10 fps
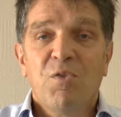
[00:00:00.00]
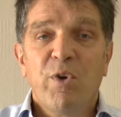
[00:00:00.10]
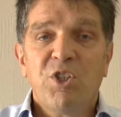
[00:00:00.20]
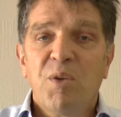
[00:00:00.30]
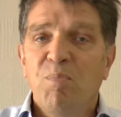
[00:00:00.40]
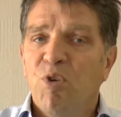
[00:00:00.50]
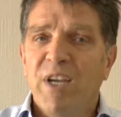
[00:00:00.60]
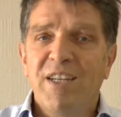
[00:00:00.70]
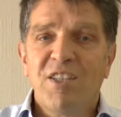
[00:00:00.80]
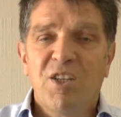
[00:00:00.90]
for which the
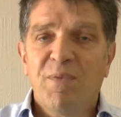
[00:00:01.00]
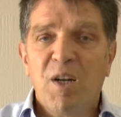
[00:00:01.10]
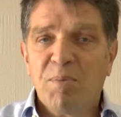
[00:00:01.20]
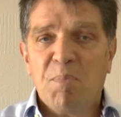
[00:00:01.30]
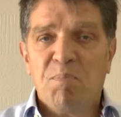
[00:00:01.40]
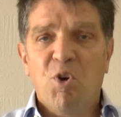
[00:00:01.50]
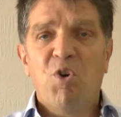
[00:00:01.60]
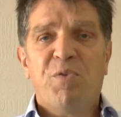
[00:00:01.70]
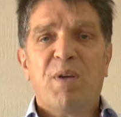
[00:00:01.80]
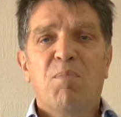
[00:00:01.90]
brain has developed a
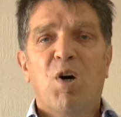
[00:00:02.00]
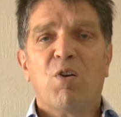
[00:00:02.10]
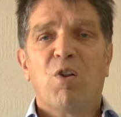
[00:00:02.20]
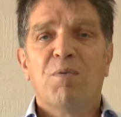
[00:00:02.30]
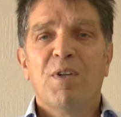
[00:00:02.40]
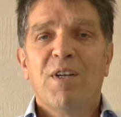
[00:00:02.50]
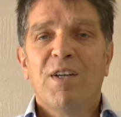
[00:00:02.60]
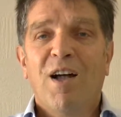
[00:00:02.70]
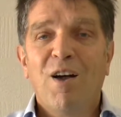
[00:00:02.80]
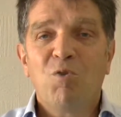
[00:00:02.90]
perfect model,
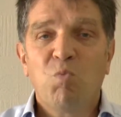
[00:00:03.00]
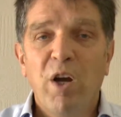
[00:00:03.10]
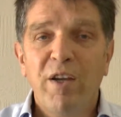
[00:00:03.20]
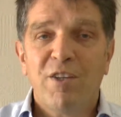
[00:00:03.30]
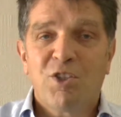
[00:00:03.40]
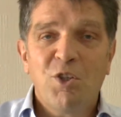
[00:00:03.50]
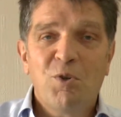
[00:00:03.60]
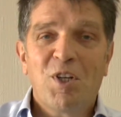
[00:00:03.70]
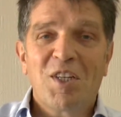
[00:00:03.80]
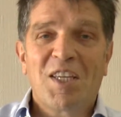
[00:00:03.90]
hardwired so
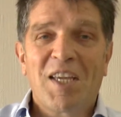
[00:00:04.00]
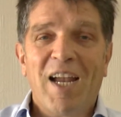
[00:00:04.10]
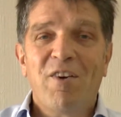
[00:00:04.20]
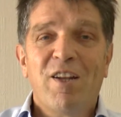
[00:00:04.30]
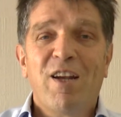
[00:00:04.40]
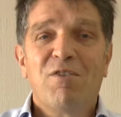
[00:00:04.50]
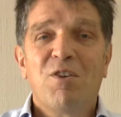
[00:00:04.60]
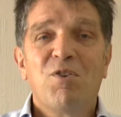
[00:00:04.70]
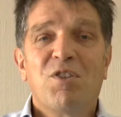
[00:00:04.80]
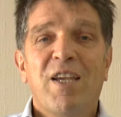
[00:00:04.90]
you can carry out
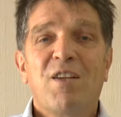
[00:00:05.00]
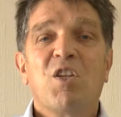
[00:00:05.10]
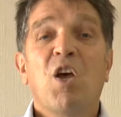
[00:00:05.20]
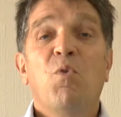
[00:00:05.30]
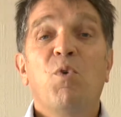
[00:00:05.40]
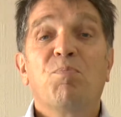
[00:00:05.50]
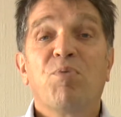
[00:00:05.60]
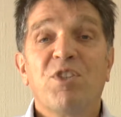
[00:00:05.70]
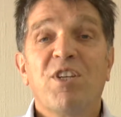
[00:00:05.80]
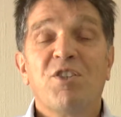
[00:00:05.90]
those things with
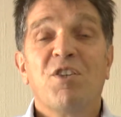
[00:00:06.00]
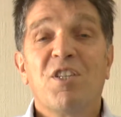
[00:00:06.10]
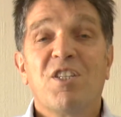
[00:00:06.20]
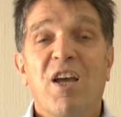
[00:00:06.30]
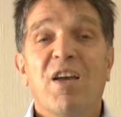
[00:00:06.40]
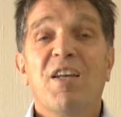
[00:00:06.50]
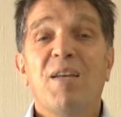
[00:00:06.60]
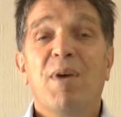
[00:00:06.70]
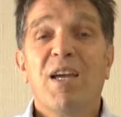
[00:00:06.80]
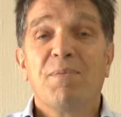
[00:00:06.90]
precision
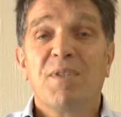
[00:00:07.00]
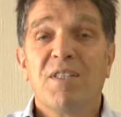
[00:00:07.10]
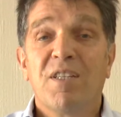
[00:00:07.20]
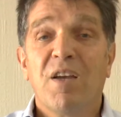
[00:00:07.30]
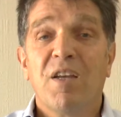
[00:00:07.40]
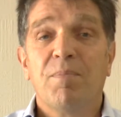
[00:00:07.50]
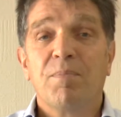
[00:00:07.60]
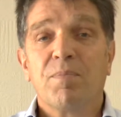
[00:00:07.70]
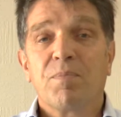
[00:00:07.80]
time after time.